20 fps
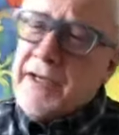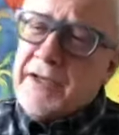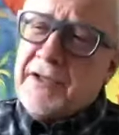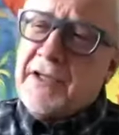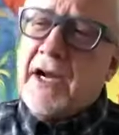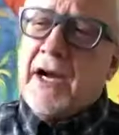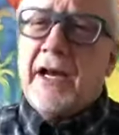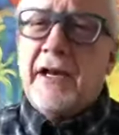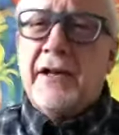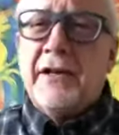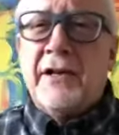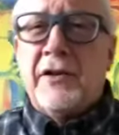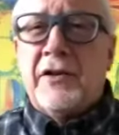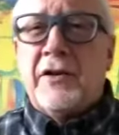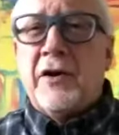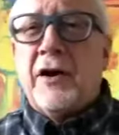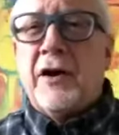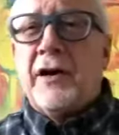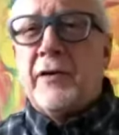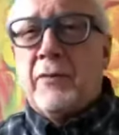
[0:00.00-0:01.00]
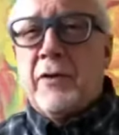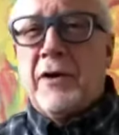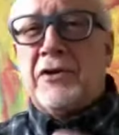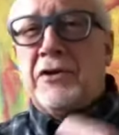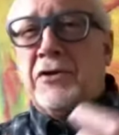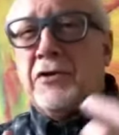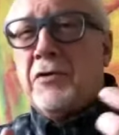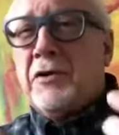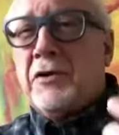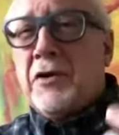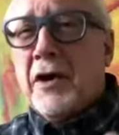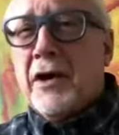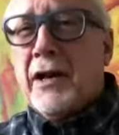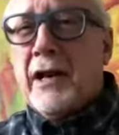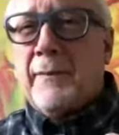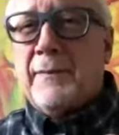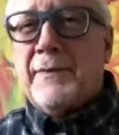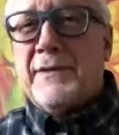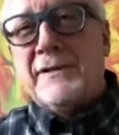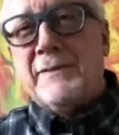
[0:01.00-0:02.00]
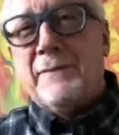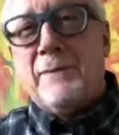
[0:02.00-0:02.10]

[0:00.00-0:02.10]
stuck it in the dirt, it would shoot dirt lumps.